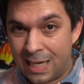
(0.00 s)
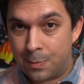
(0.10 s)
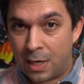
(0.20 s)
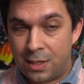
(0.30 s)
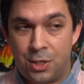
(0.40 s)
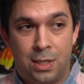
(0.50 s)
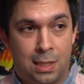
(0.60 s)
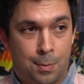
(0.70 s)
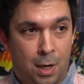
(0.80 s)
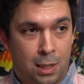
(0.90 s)
in my teaching, and
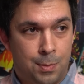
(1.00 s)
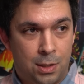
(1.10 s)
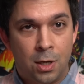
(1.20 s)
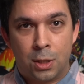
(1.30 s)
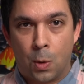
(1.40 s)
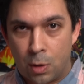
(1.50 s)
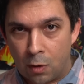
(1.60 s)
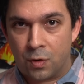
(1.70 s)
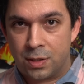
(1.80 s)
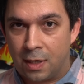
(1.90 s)
I'm not going to be going
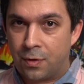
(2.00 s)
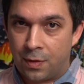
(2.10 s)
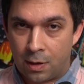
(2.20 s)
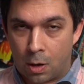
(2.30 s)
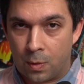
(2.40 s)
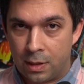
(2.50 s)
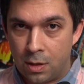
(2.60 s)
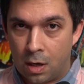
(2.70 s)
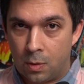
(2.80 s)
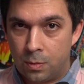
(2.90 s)
over stuff that they already know.